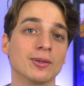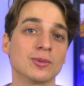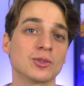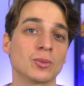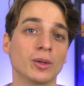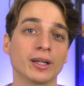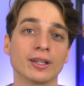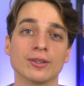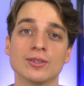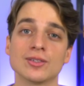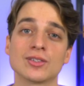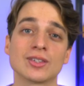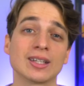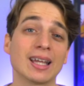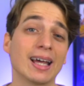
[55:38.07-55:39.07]
It was one of
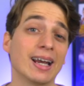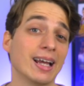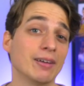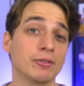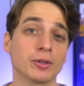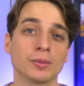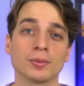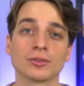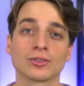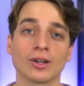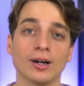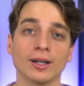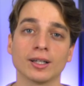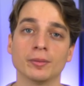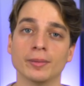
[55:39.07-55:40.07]
those that everyone was
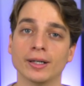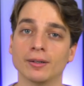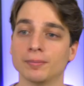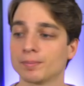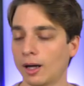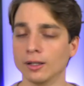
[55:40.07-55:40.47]
talking about.